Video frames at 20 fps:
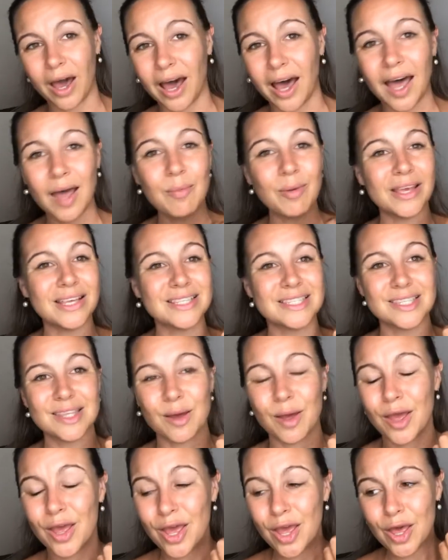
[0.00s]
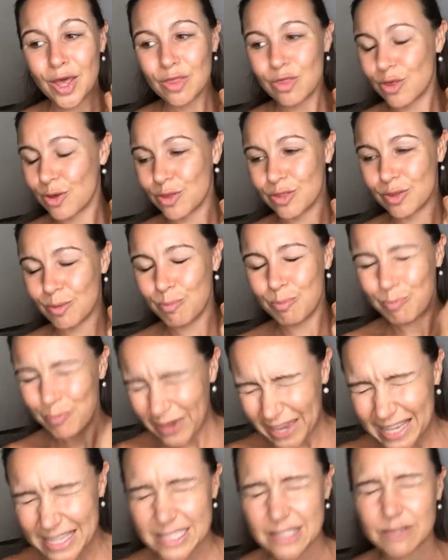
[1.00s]
up as the
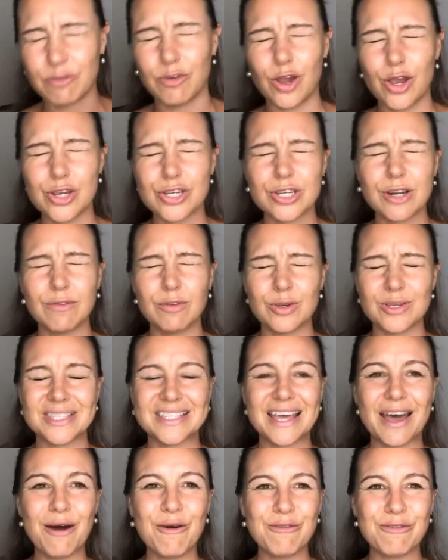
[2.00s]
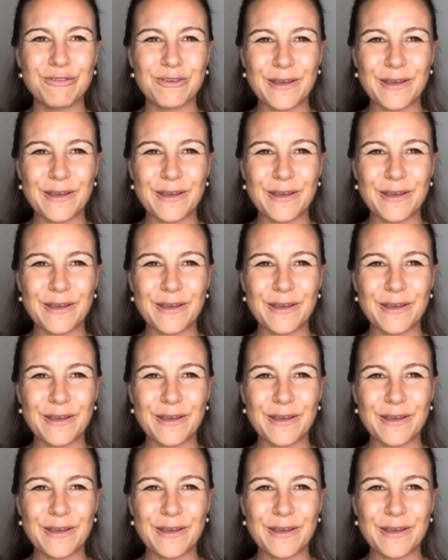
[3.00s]
best version of yourself.